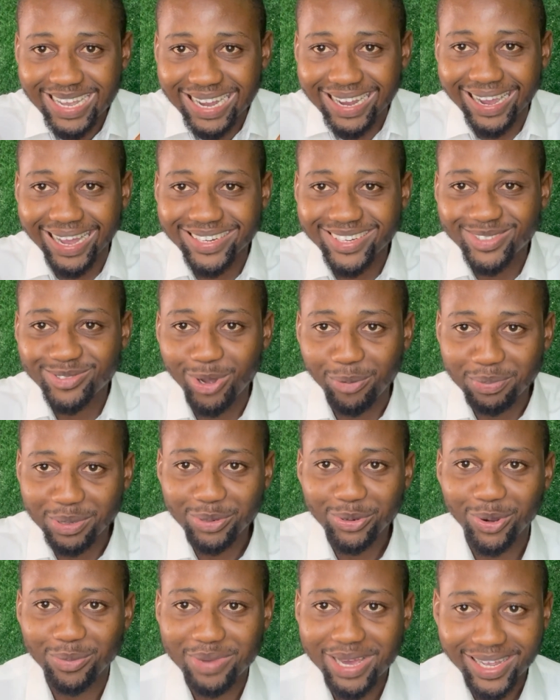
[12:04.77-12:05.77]
kindly drop
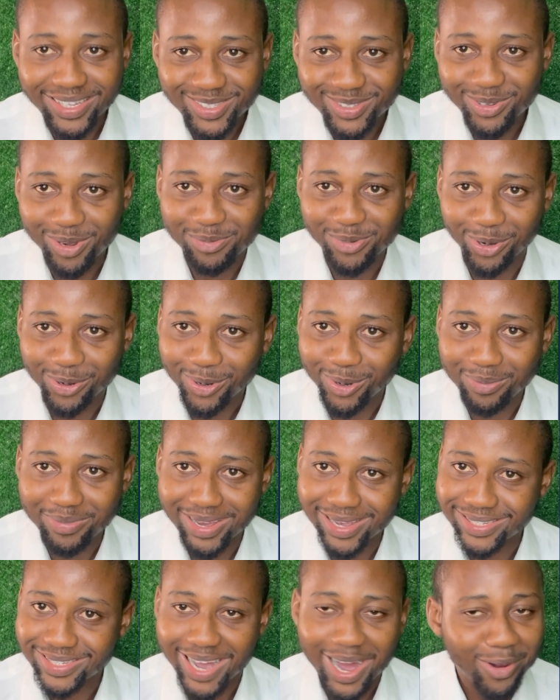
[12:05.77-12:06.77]
your
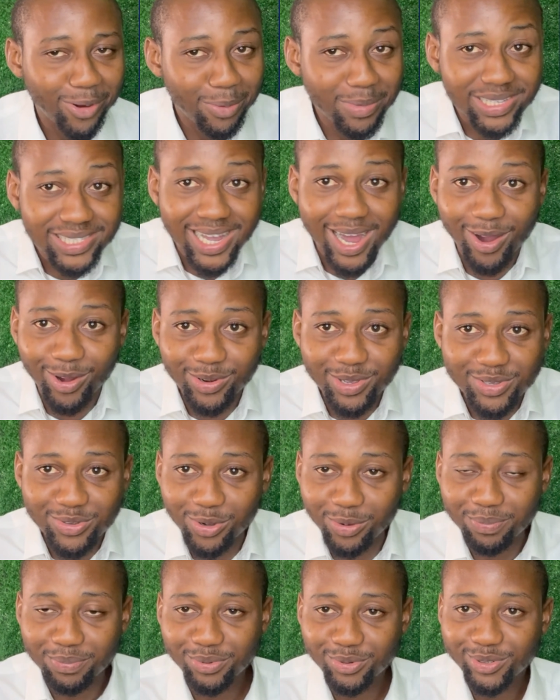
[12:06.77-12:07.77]
comments. Our comments are always
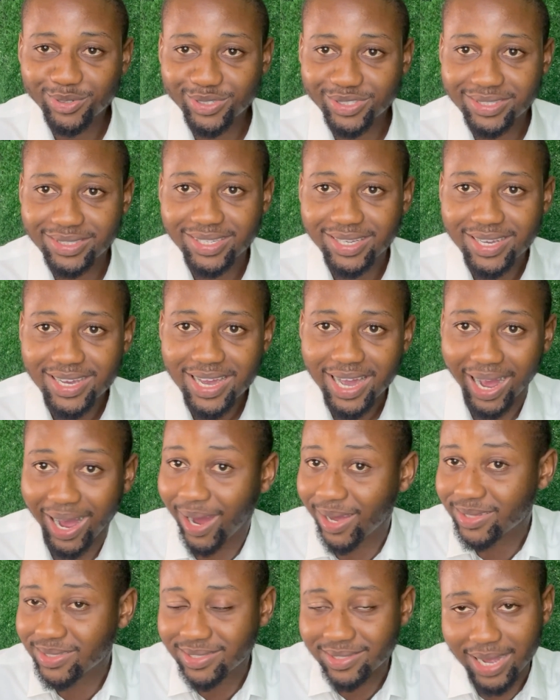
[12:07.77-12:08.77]
open,
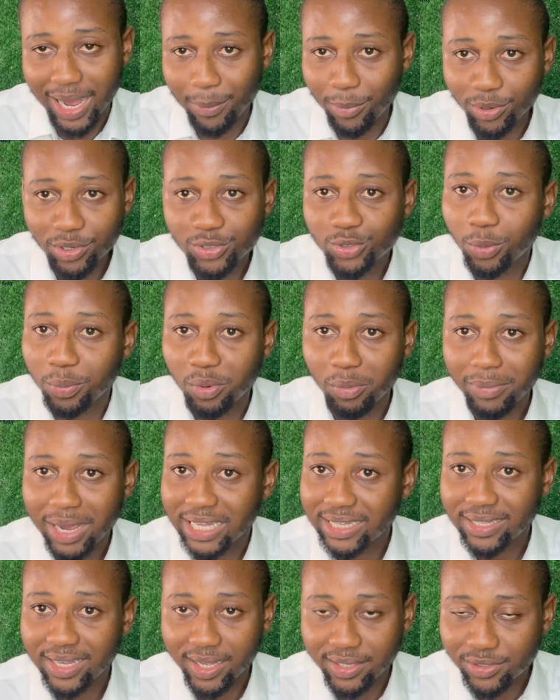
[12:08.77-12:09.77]
and I'm always
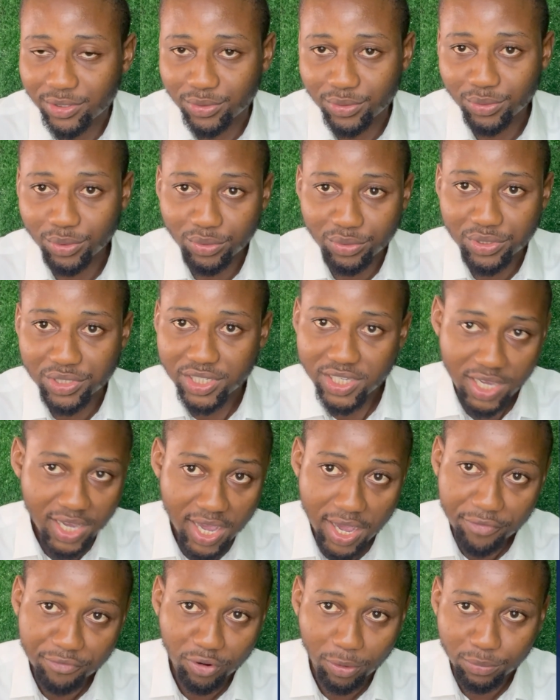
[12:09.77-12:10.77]
open-minded to
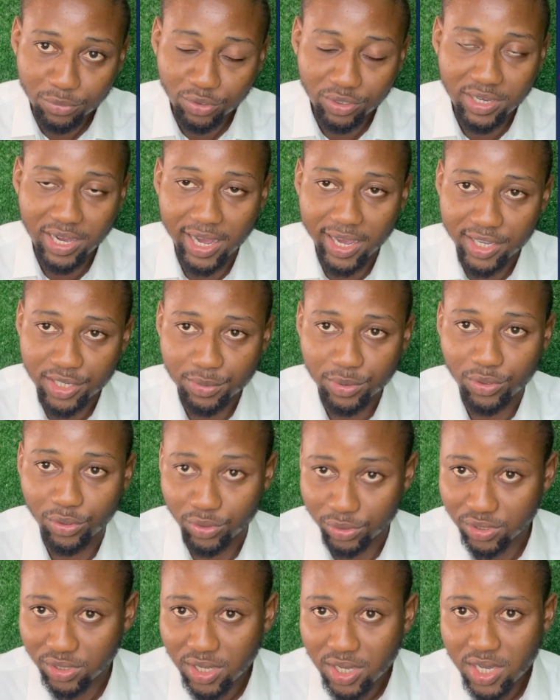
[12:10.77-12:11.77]
hear from you guys,
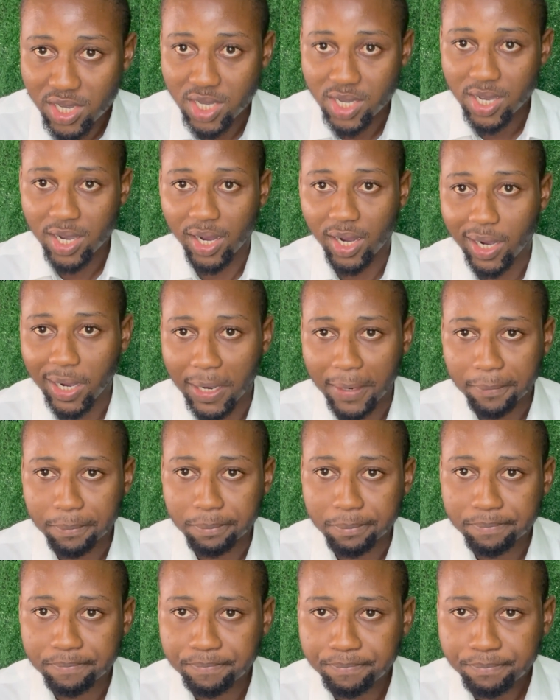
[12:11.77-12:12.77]
because
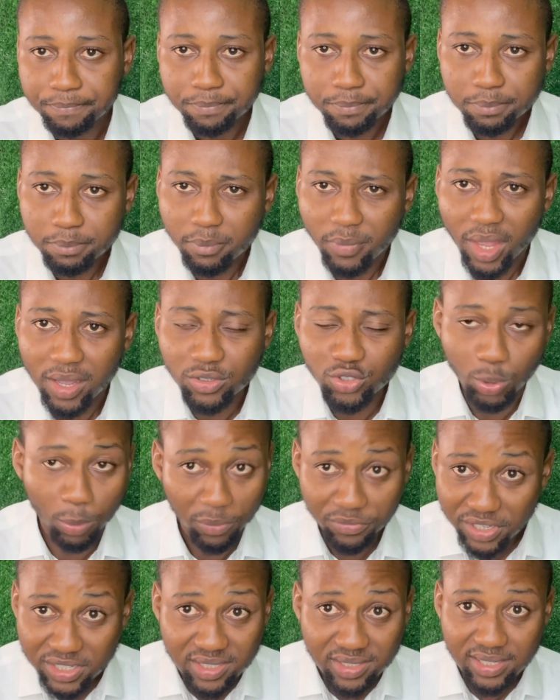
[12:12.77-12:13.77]
some
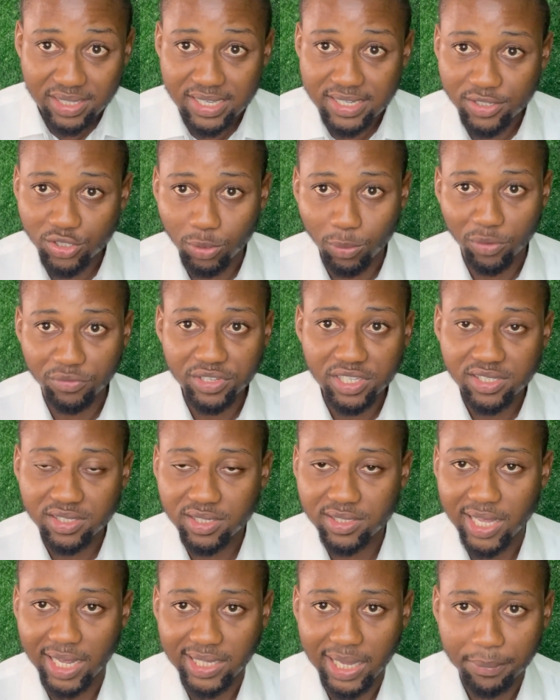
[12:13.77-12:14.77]
of these things
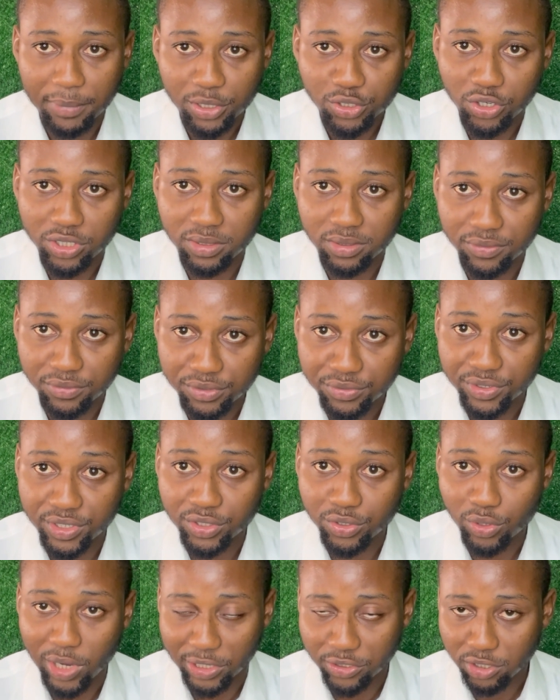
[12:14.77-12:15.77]
that I mentioned in this
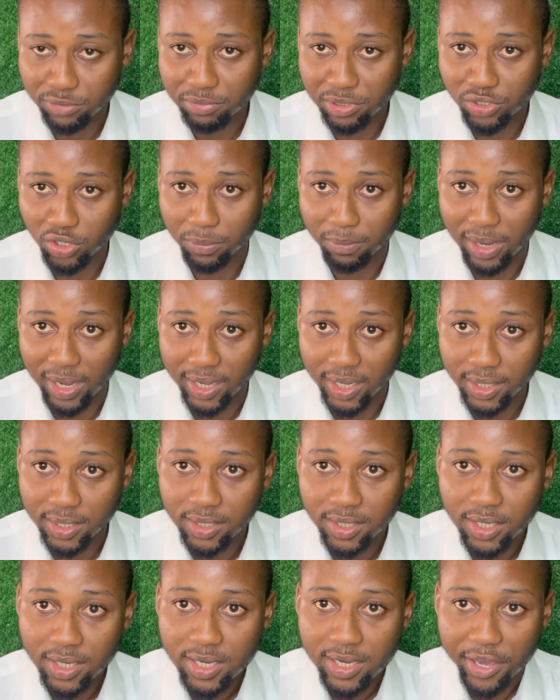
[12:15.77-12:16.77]
video are just based on my
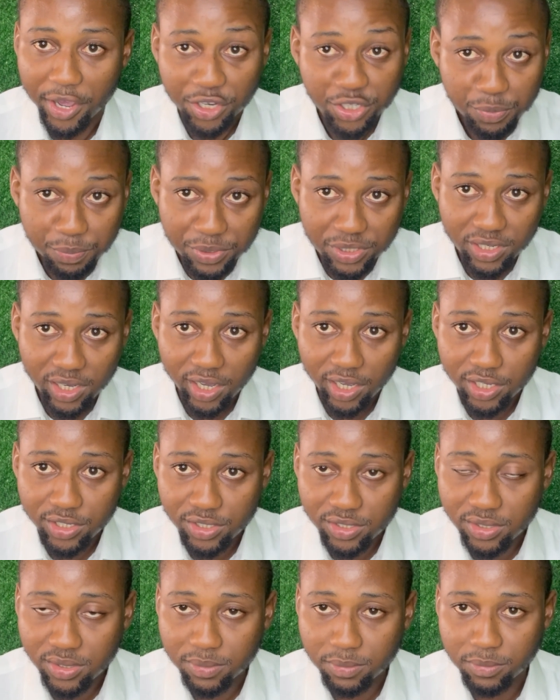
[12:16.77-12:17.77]

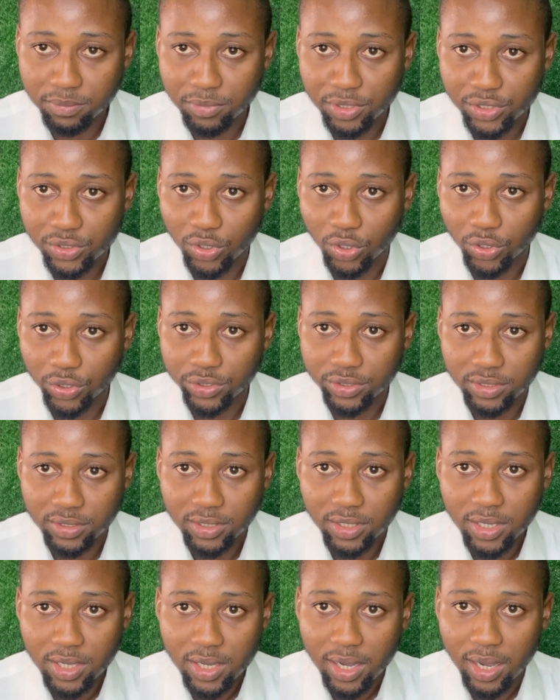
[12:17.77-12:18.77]
experience, based on
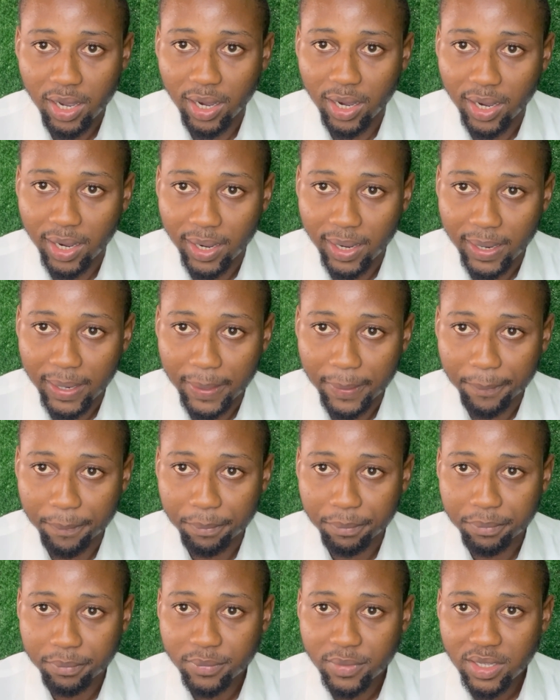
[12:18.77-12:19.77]
our
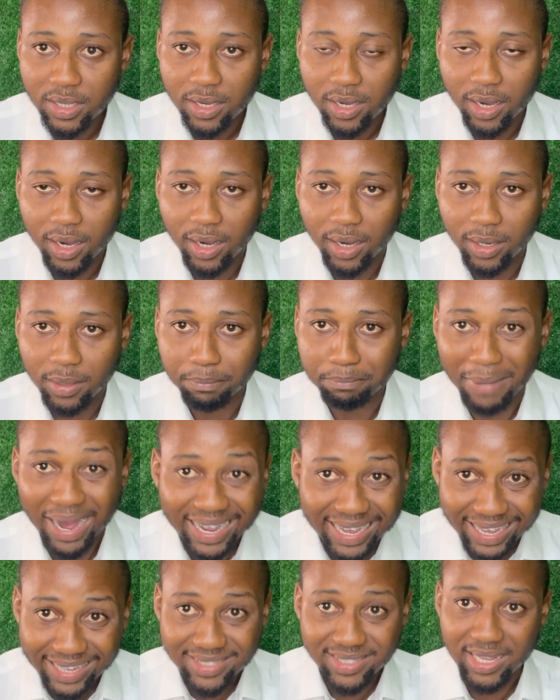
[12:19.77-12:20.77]

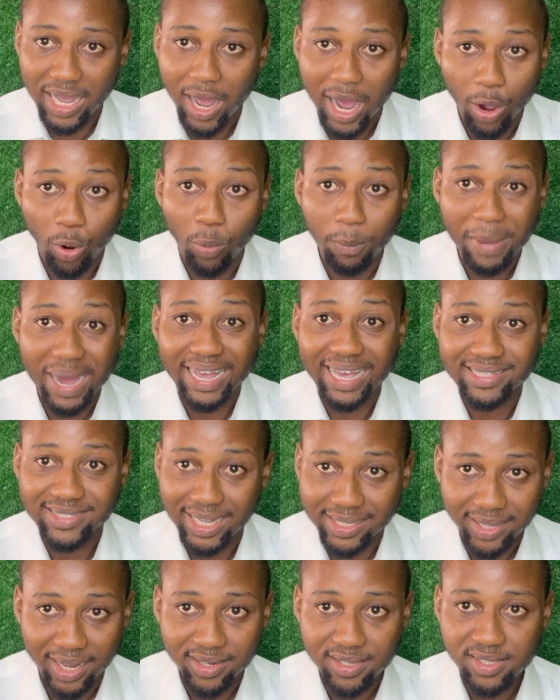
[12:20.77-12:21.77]
own market
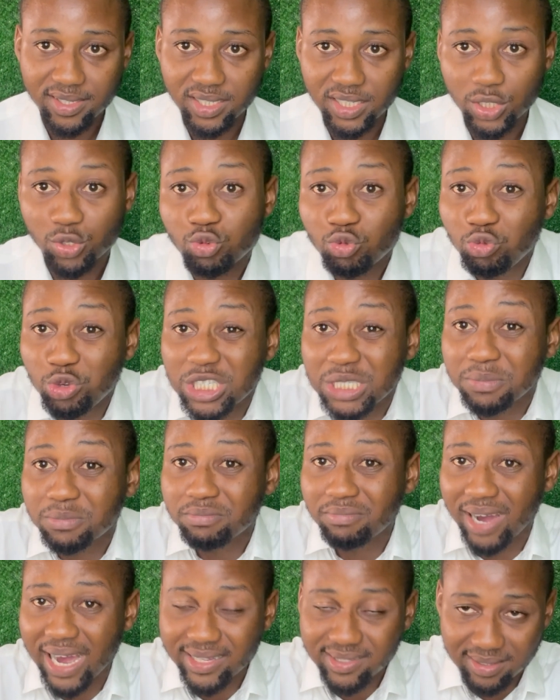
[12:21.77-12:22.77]
analysis, which
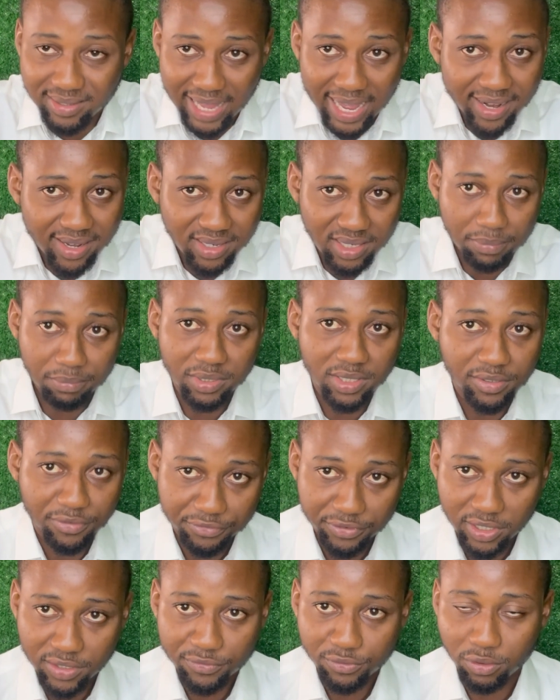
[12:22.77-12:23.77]
might likely be
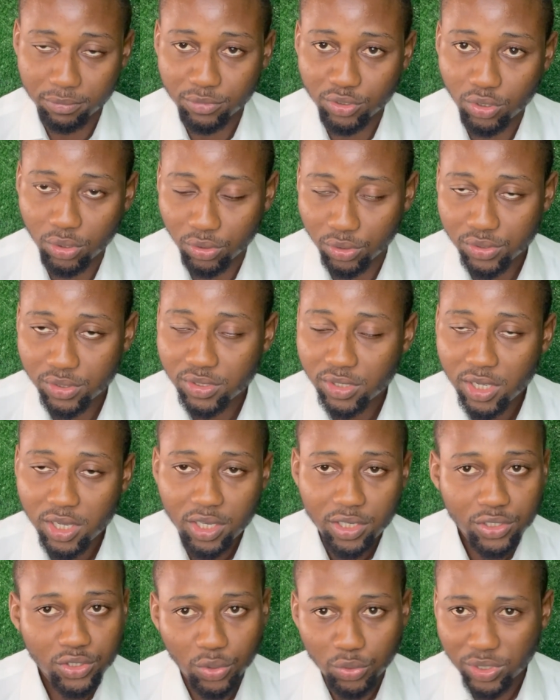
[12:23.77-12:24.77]
different from yours.
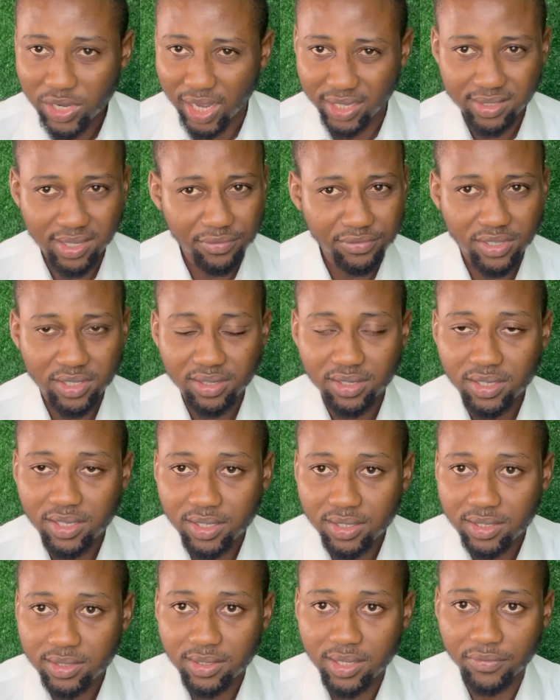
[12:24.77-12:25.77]
So you can
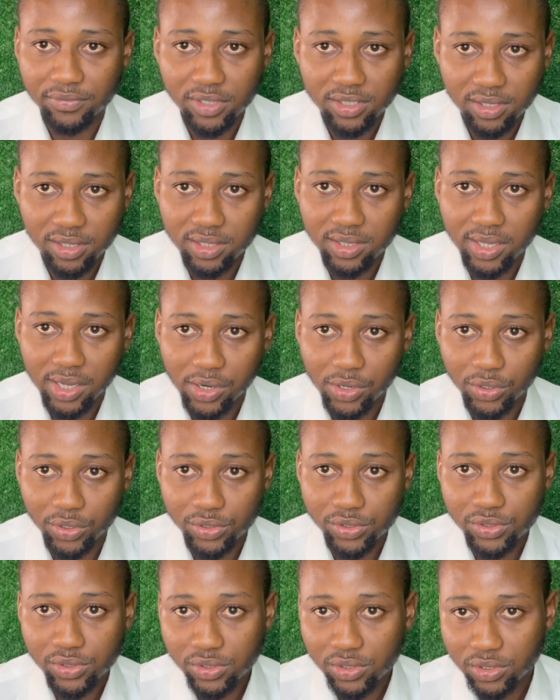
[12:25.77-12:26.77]
definitely tell
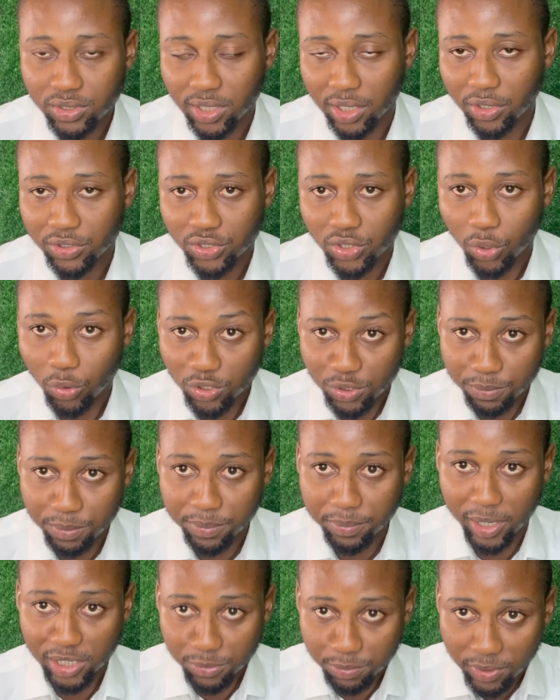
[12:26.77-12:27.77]
us your own
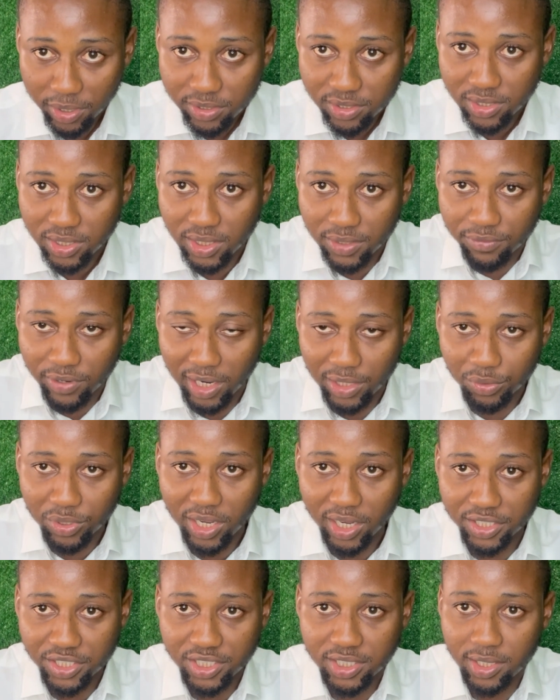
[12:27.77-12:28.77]
perspective, and we
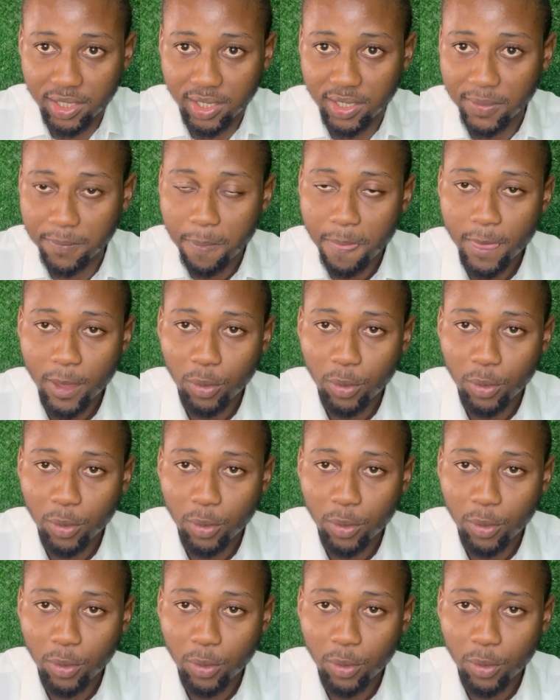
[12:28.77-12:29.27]
can share